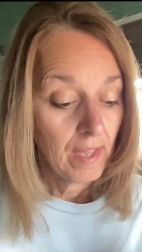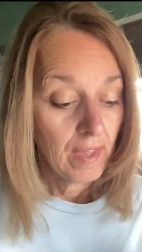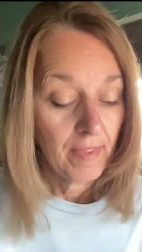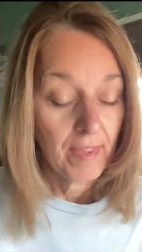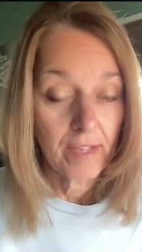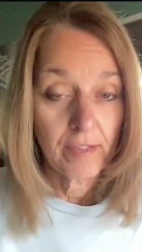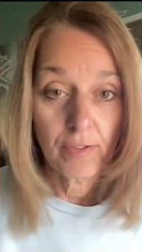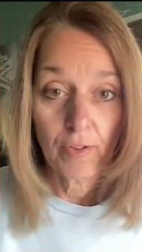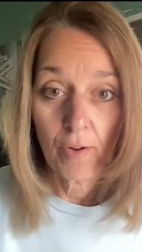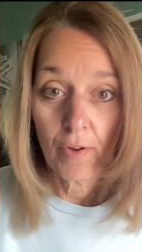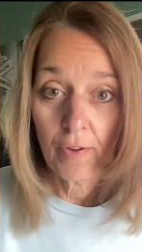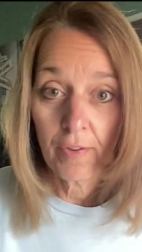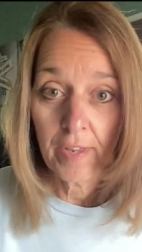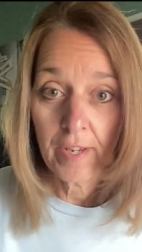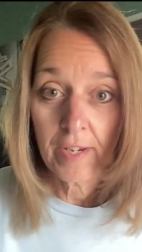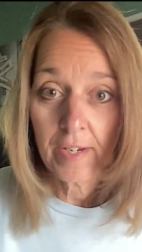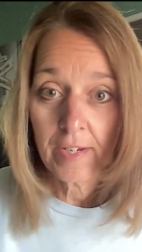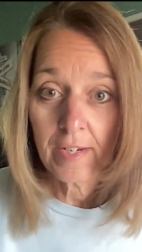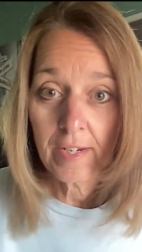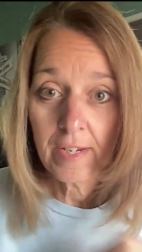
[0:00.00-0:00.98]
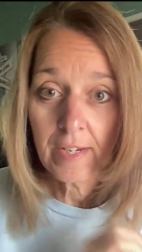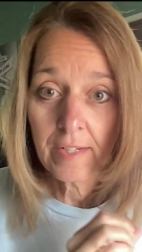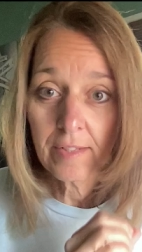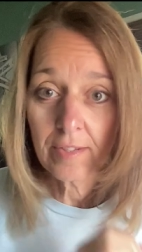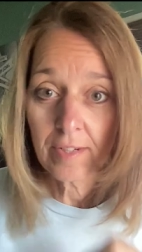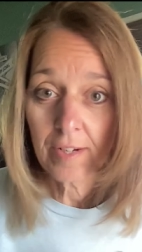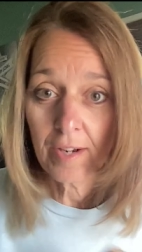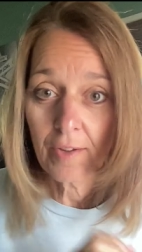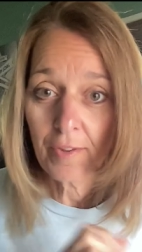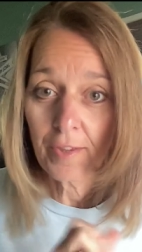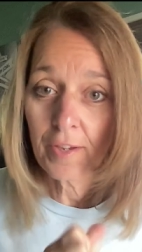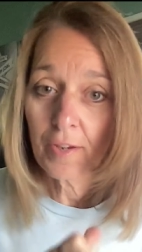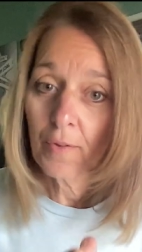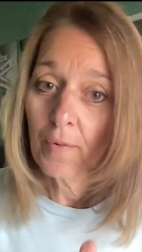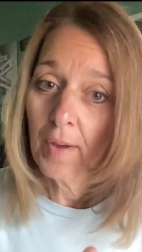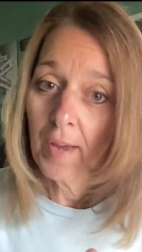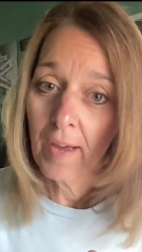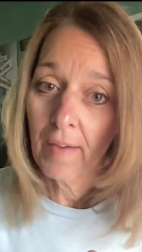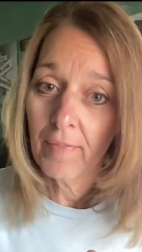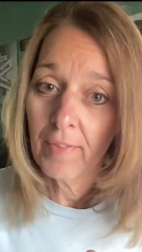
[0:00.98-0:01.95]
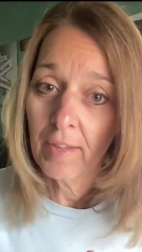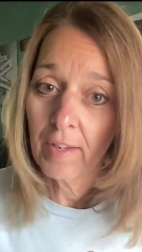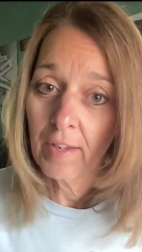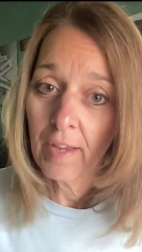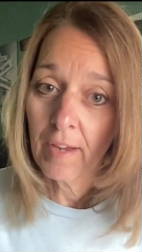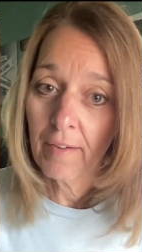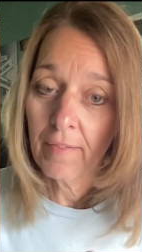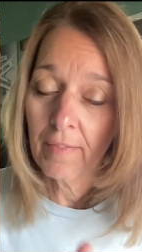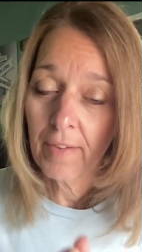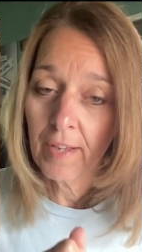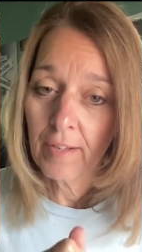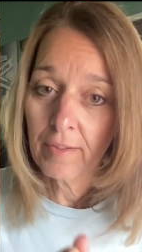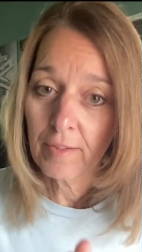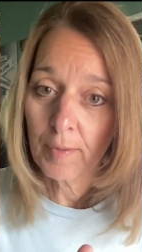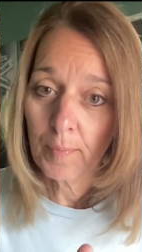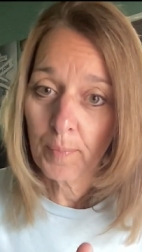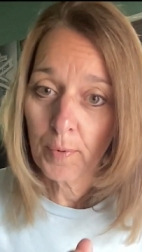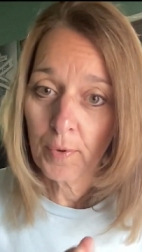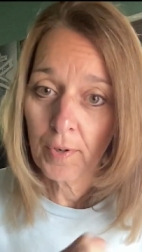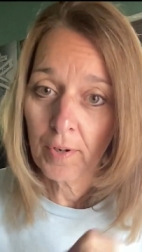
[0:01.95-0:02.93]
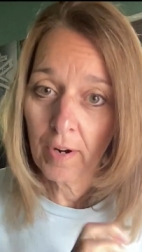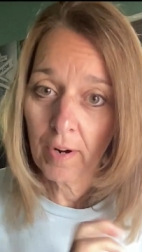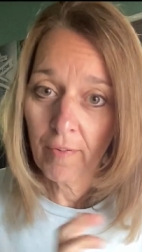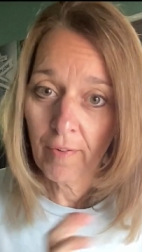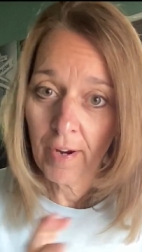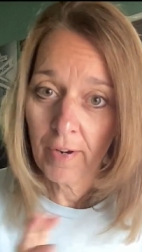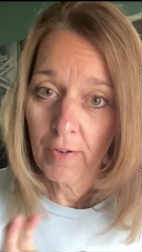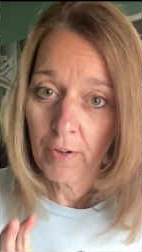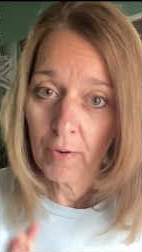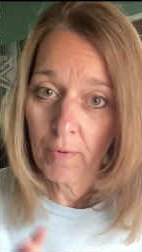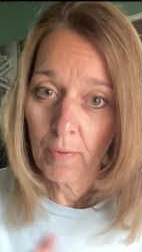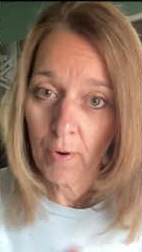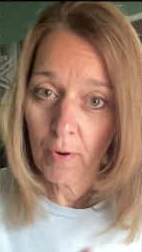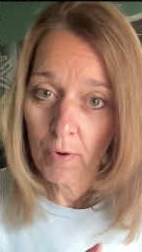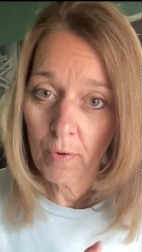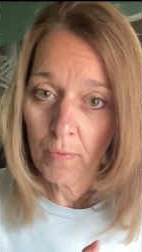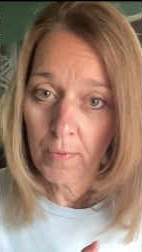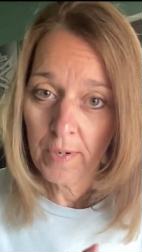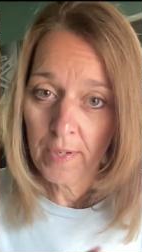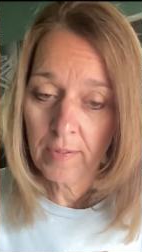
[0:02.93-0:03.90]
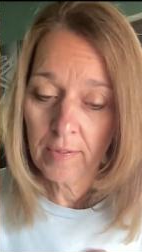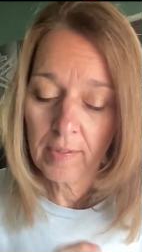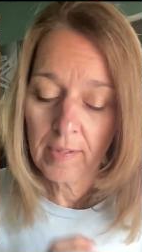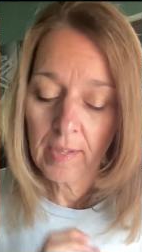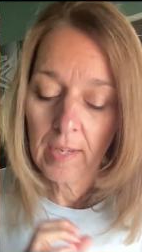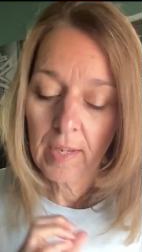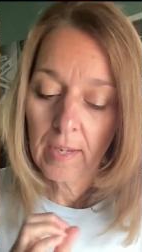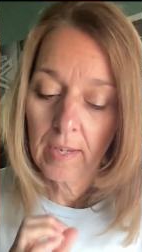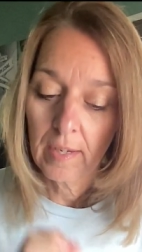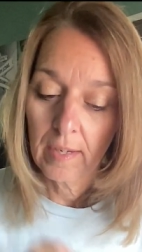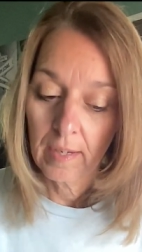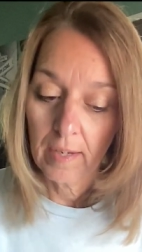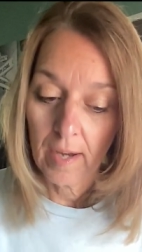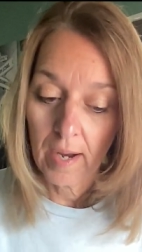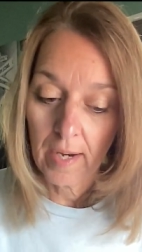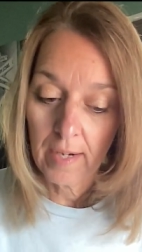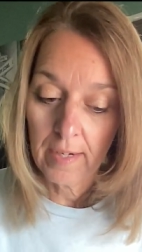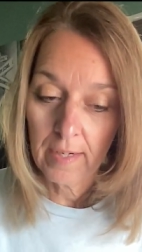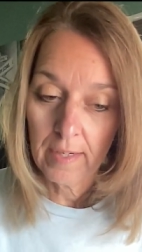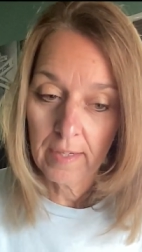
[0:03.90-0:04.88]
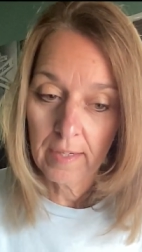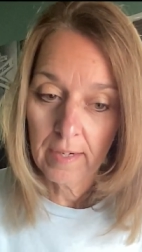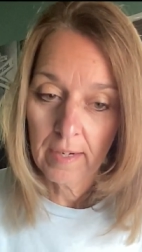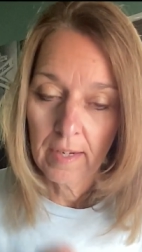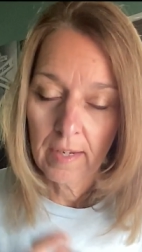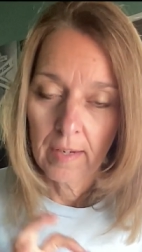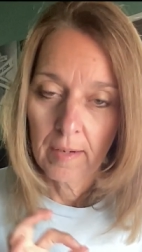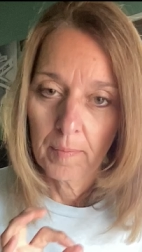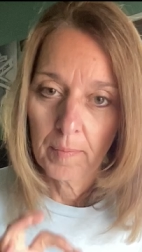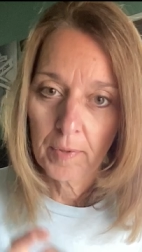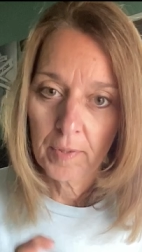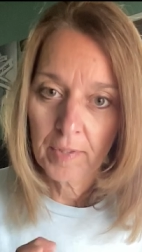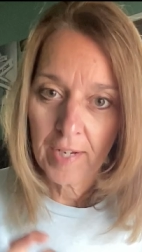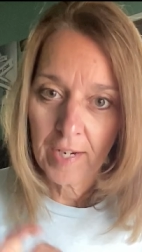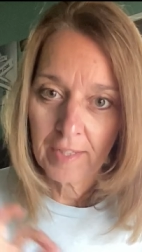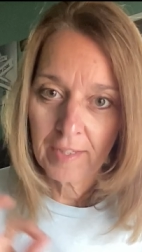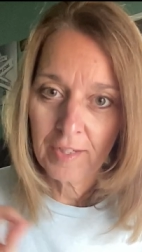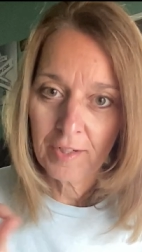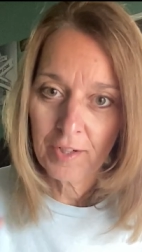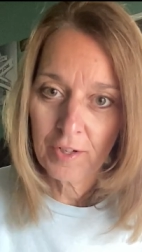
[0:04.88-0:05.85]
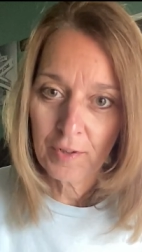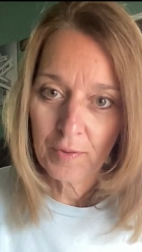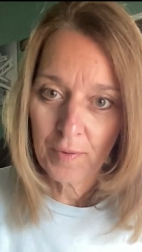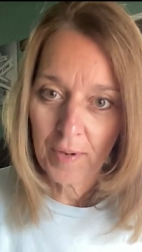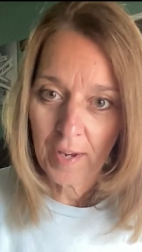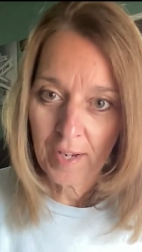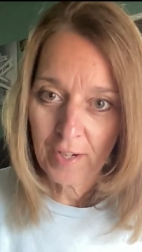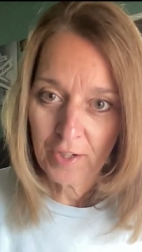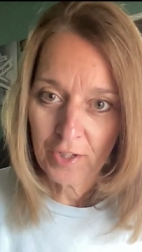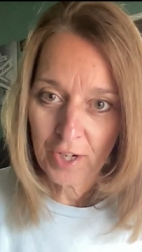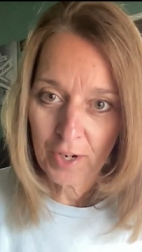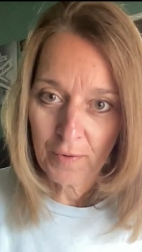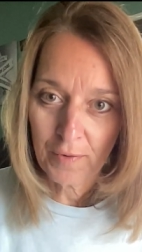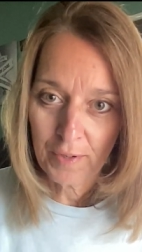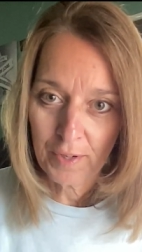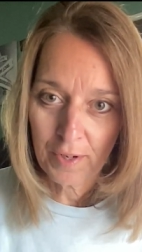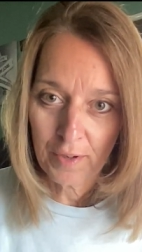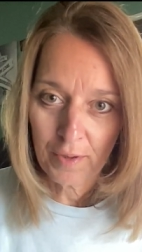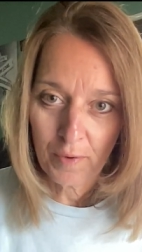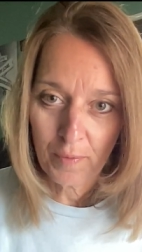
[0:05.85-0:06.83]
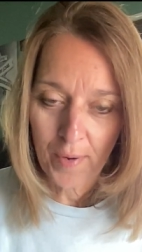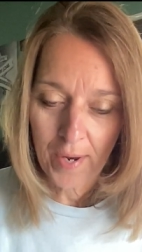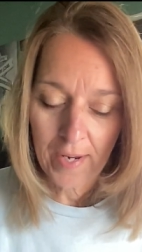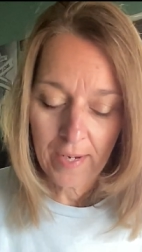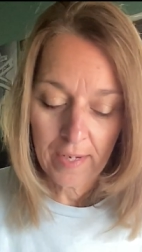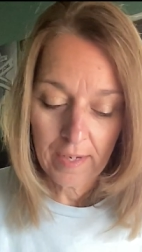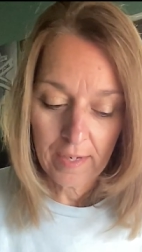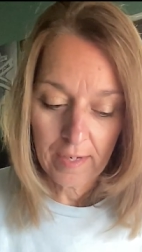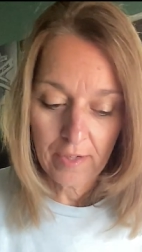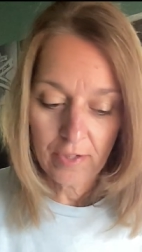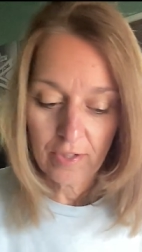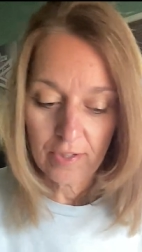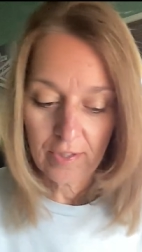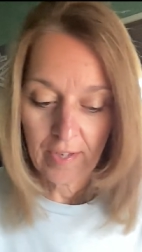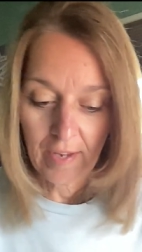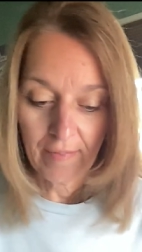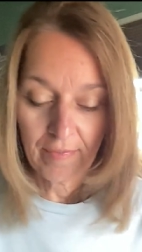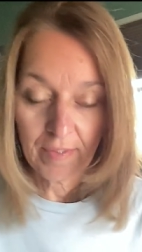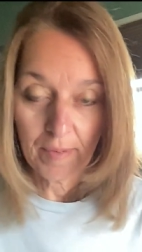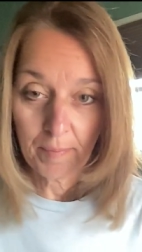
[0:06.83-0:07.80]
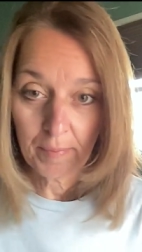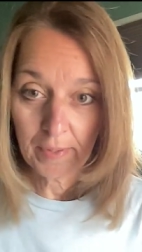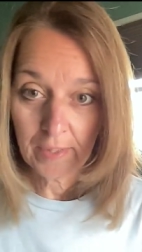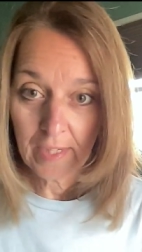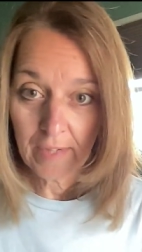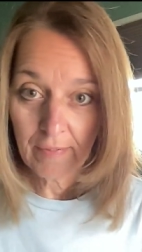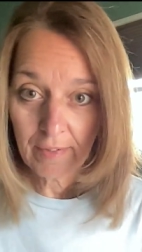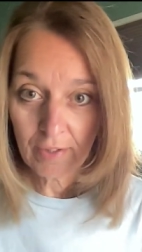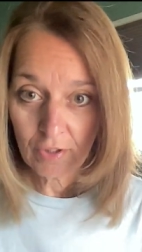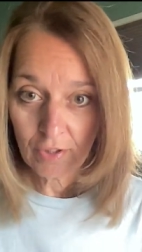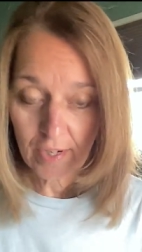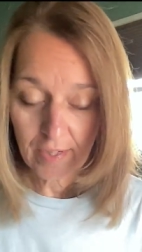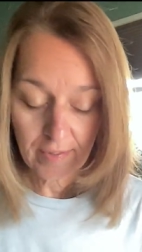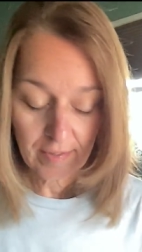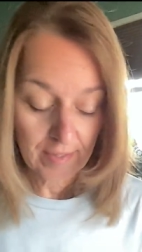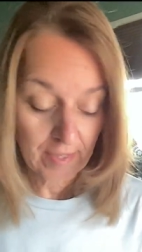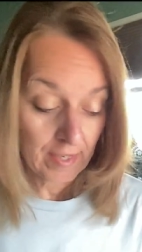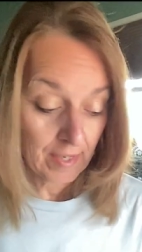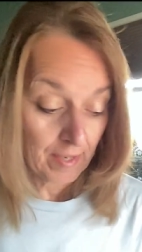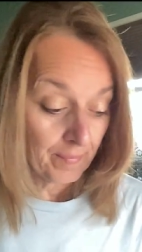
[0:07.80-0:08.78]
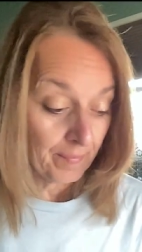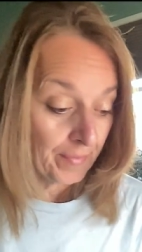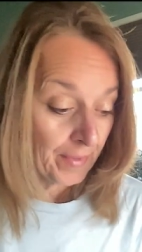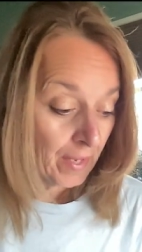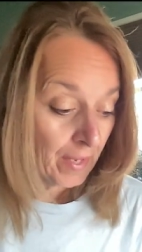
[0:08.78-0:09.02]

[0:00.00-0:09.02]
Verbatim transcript: That's all that you need to know that you have the love and support around you, always guiding, protecting you, and showing you the way. You just have to believe and trust in it.